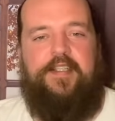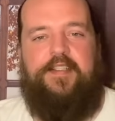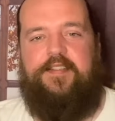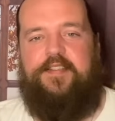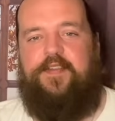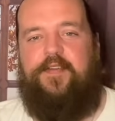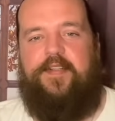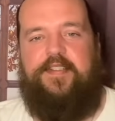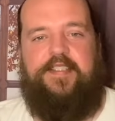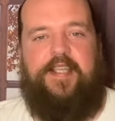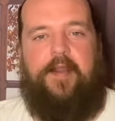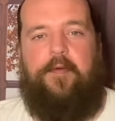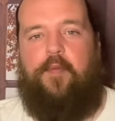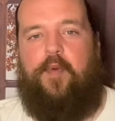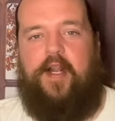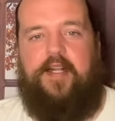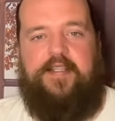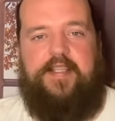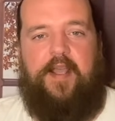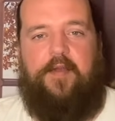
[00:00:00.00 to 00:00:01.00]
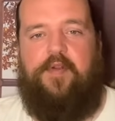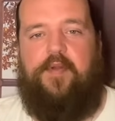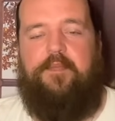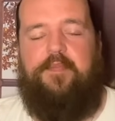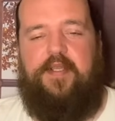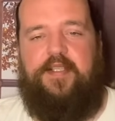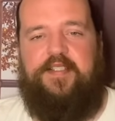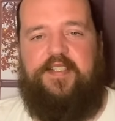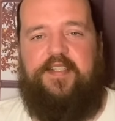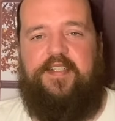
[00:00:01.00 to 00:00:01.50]
So let's get right down to
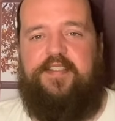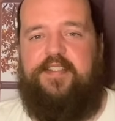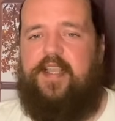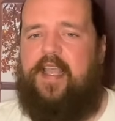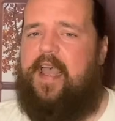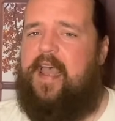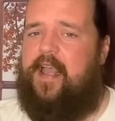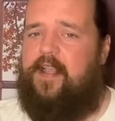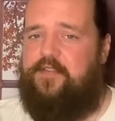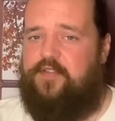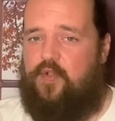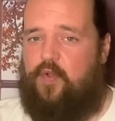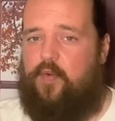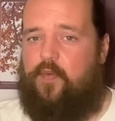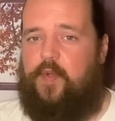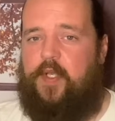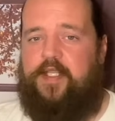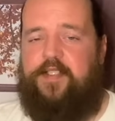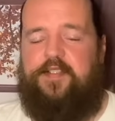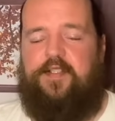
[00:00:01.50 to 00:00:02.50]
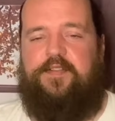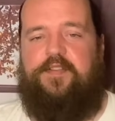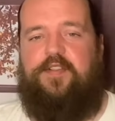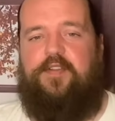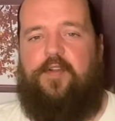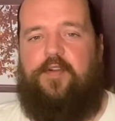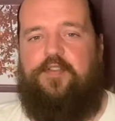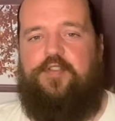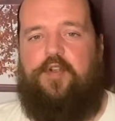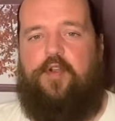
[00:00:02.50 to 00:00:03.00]
business, as always, and
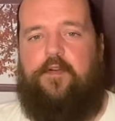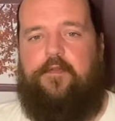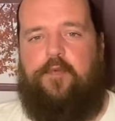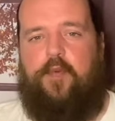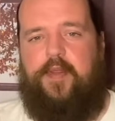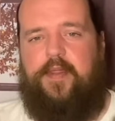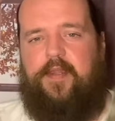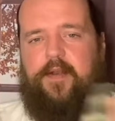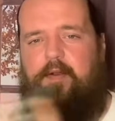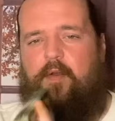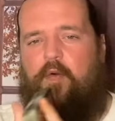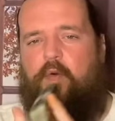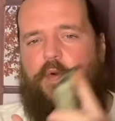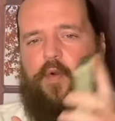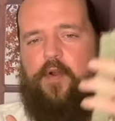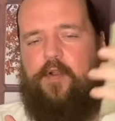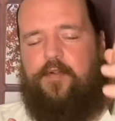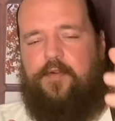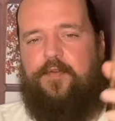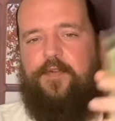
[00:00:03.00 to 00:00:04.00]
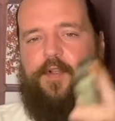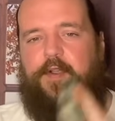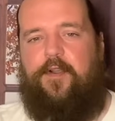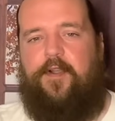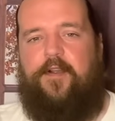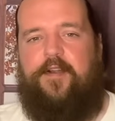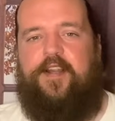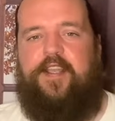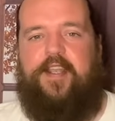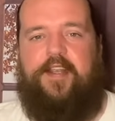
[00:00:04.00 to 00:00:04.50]
start you off with an oracle
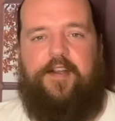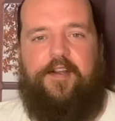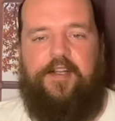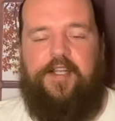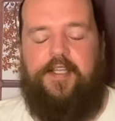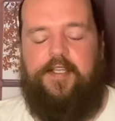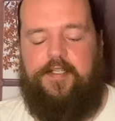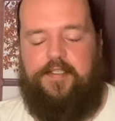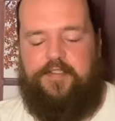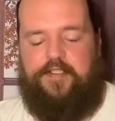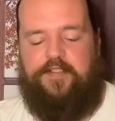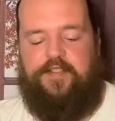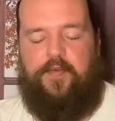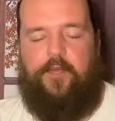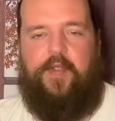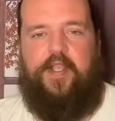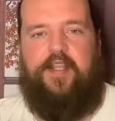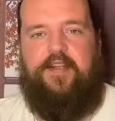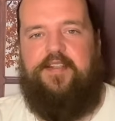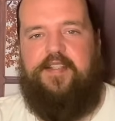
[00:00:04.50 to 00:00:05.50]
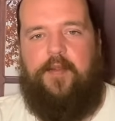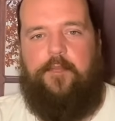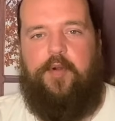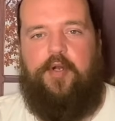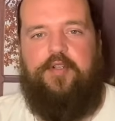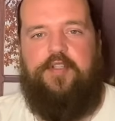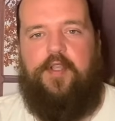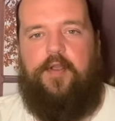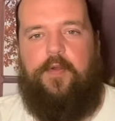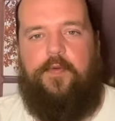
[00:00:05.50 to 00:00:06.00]
card here, just so we could dip our
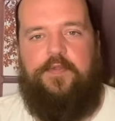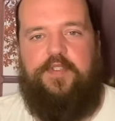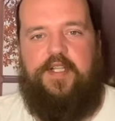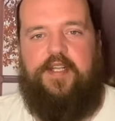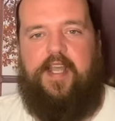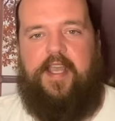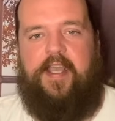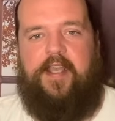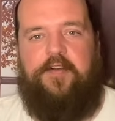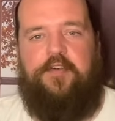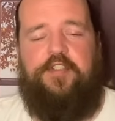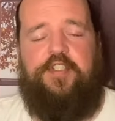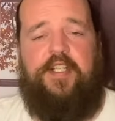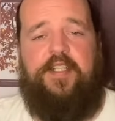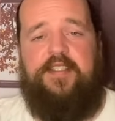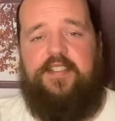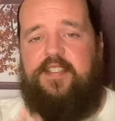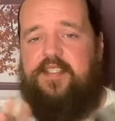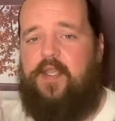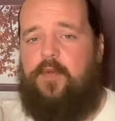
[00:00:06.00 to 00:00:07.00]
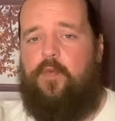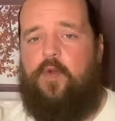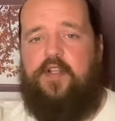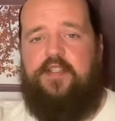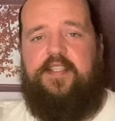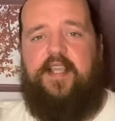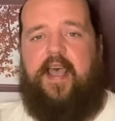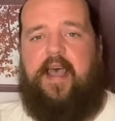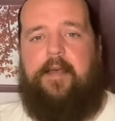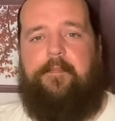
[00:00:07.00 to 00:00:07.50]
toes into energy and see
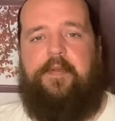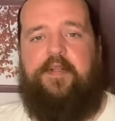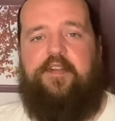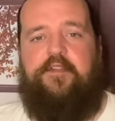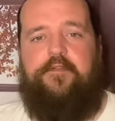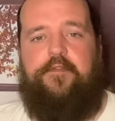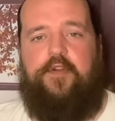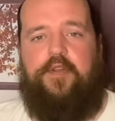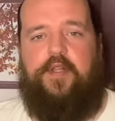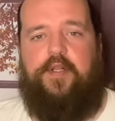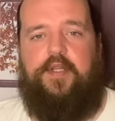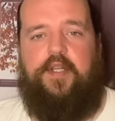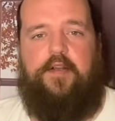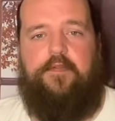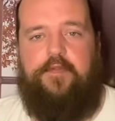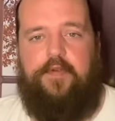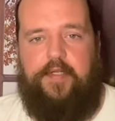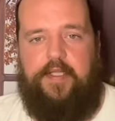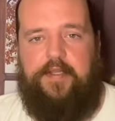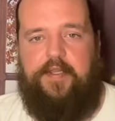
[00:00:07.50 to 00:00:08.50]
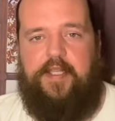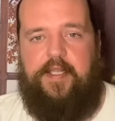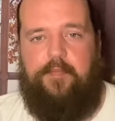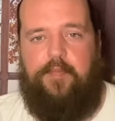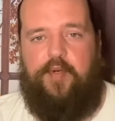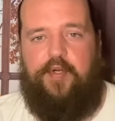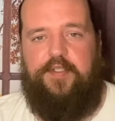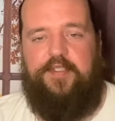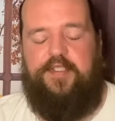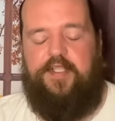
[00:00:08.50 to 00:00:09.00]
what's happening for the lovely
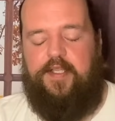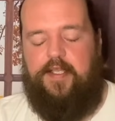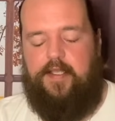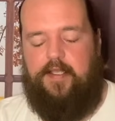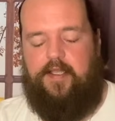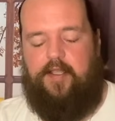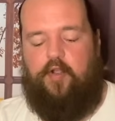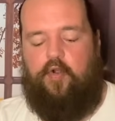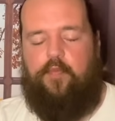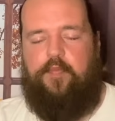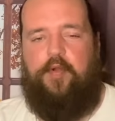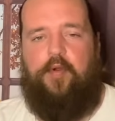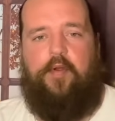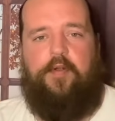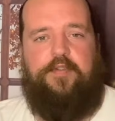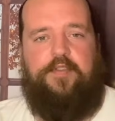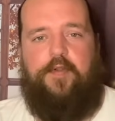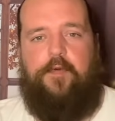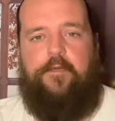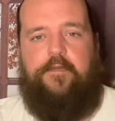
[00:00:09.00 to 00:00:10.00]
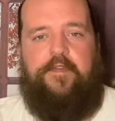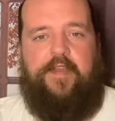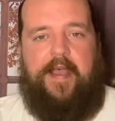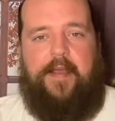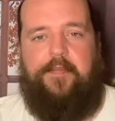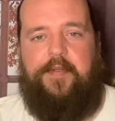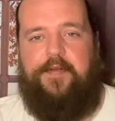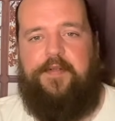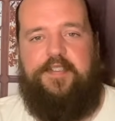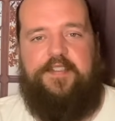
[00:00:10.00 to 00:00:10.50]
Libras. Hope you're all doing
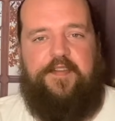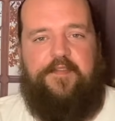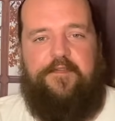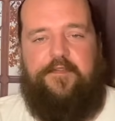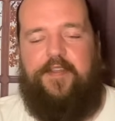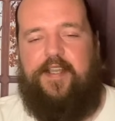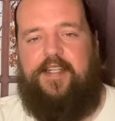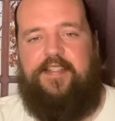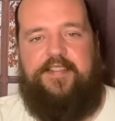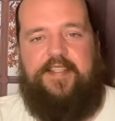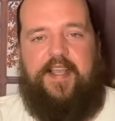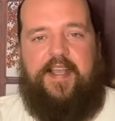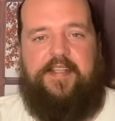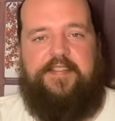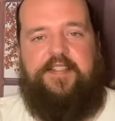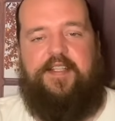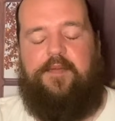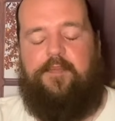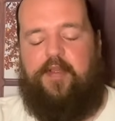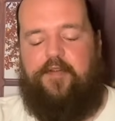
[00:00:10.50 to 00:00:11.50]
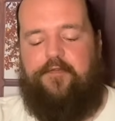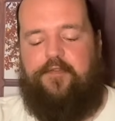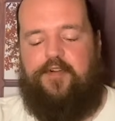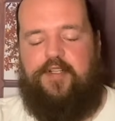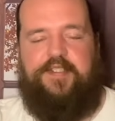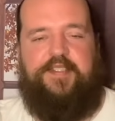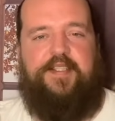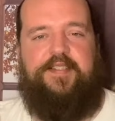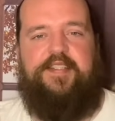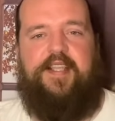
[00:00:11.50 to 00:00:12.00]
fabulous and fantastic, my
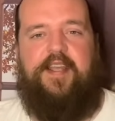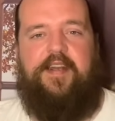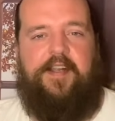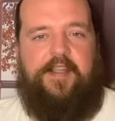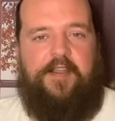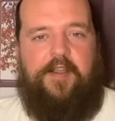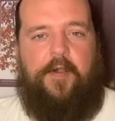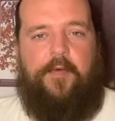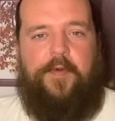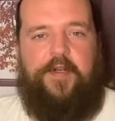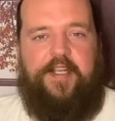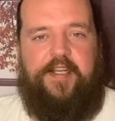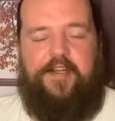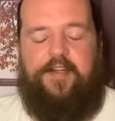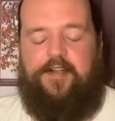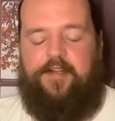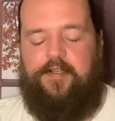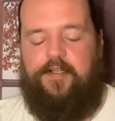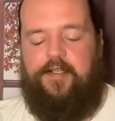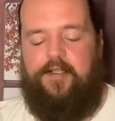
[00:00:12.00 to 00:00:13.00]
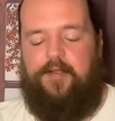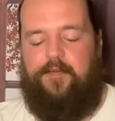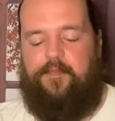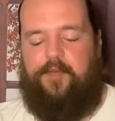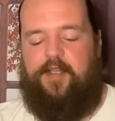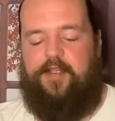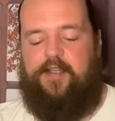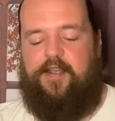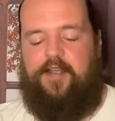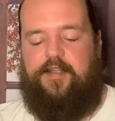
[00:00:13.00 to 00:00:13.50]
friends. Let's get it going here.
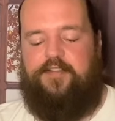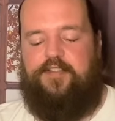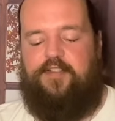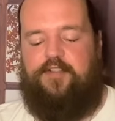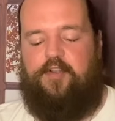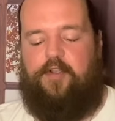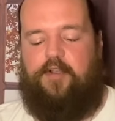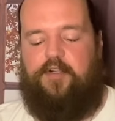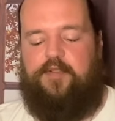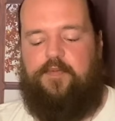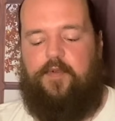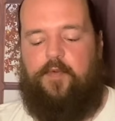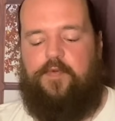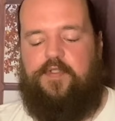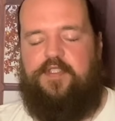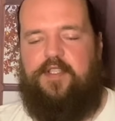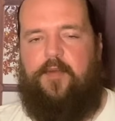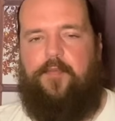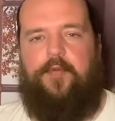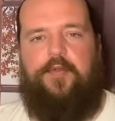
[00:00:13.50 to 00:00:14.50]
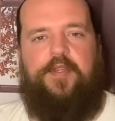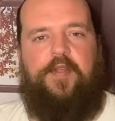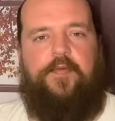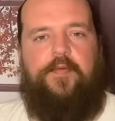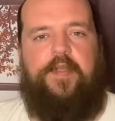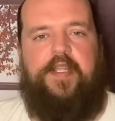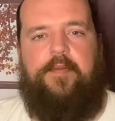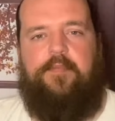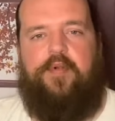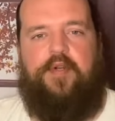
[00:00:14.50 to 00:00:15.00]
My guides, talk to me. What's up with the
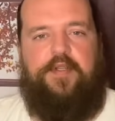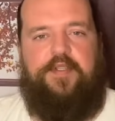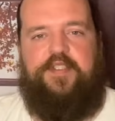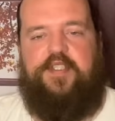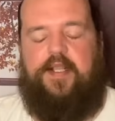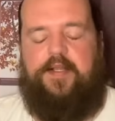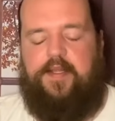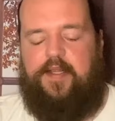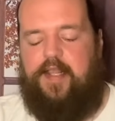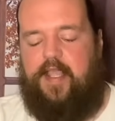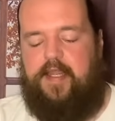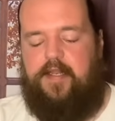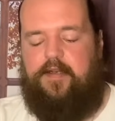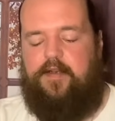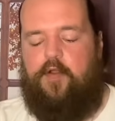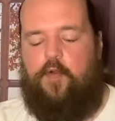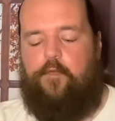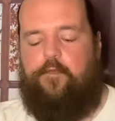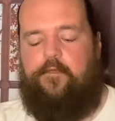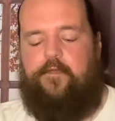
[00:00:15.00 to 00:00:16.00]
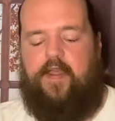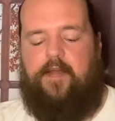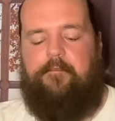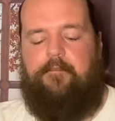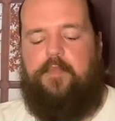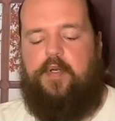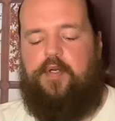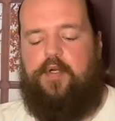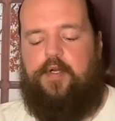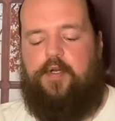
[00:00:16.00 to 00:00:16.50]
Libras in late
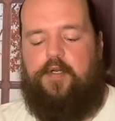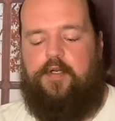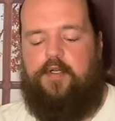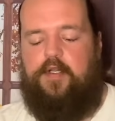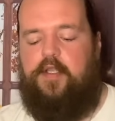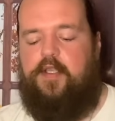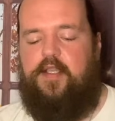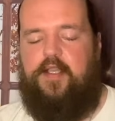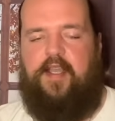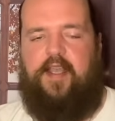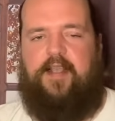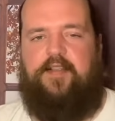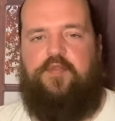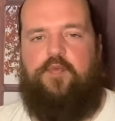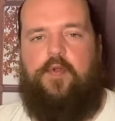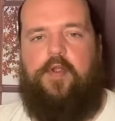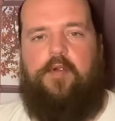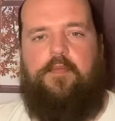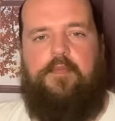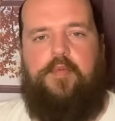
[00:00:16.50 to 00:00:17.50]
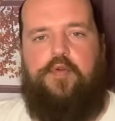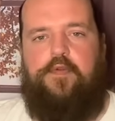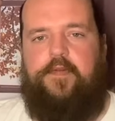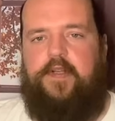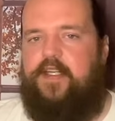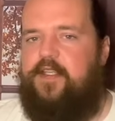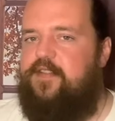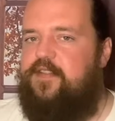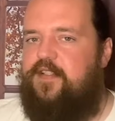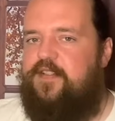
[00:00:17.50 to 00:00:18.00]
November? As we are moving
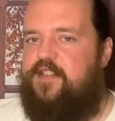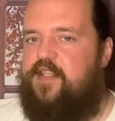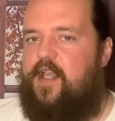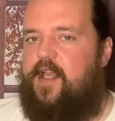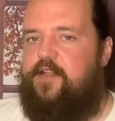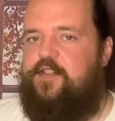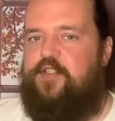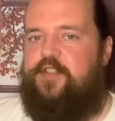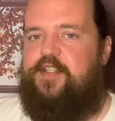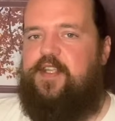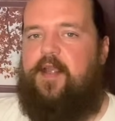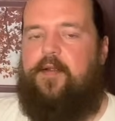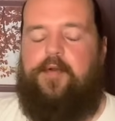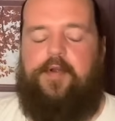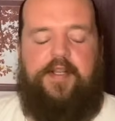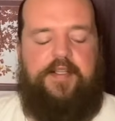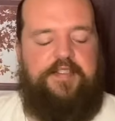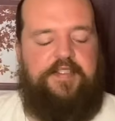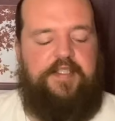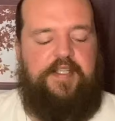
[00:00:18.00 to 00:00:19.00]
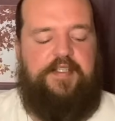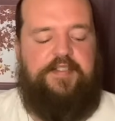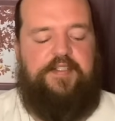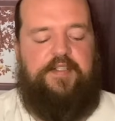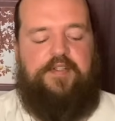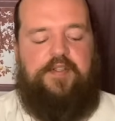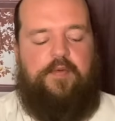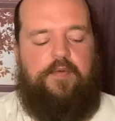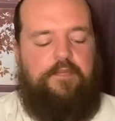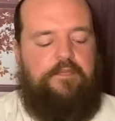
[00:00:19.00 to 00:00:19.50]
into Sagittarius
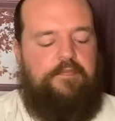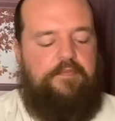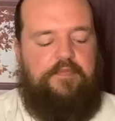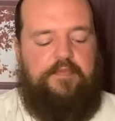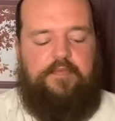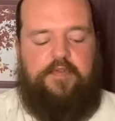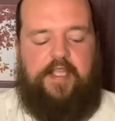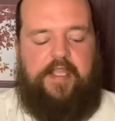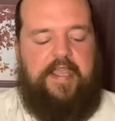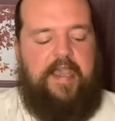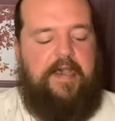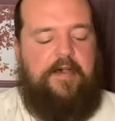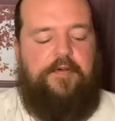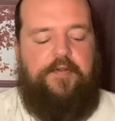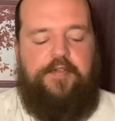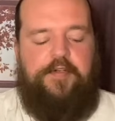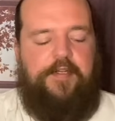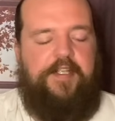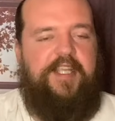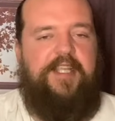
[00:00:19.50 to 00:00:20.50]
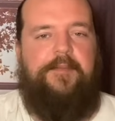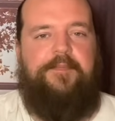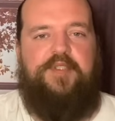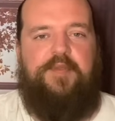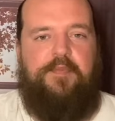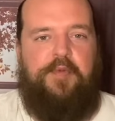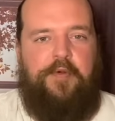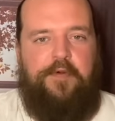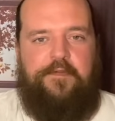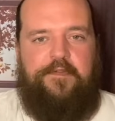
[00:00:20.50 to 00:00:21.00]
season, the calendar keeps
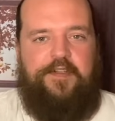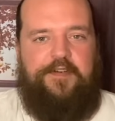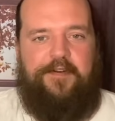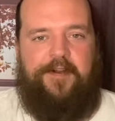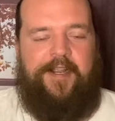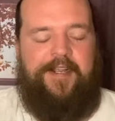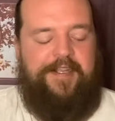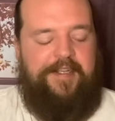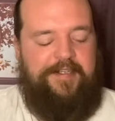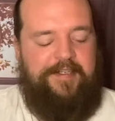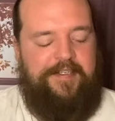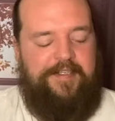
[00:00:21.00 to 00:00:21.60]
moving, right?